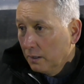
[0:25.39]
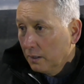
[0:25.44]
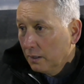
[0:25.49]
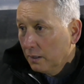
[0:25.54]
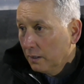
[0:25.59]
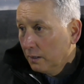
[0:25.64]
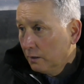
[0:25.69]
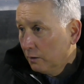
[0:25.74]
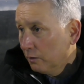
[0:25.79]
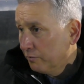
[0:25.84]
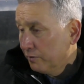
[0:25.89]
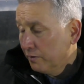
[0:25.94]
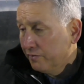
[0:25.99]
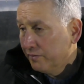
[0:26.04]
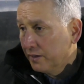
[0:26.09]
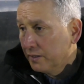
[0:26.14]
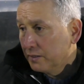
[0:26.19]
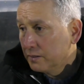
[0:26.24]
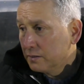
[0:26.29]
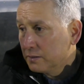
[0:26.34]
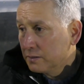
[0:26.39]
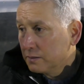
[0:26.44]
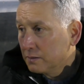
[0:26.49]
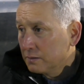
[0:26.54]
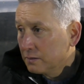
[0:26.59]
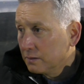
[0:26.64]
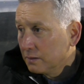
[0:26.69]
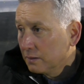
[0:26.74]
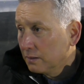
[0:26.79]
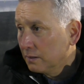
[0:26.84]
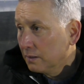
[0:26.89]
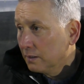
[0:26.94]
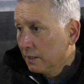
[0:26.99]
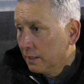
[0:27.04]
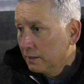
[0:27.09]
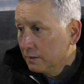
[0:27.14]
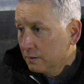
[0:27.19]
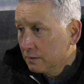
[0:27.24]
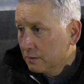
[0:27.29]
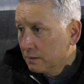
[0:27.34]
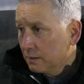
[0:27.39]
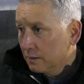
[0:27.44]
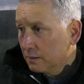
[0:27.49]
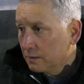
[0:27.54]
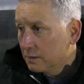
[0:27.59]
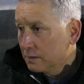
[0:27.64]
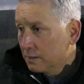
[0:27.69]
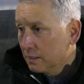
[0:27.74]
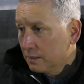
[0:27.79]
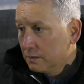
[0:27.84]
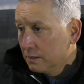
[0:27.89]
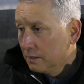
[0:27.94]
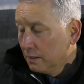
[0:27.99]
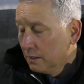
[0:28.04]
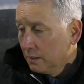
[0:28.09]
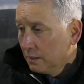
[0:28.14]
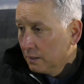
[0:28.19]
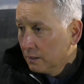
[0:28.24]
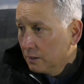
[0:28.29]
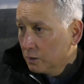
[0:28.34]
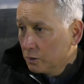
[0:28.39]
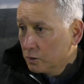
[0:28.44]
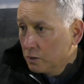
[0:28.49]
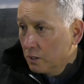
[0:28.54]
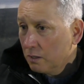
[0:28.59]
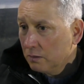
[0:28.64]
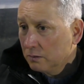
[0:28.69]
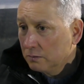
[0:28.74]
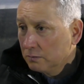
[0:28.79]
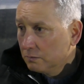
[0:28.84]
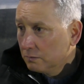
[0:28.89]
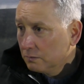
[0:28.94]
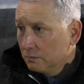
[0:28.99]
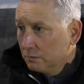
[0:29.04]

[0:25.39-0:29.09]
Uh, not for the fans. And as I said, there's nothing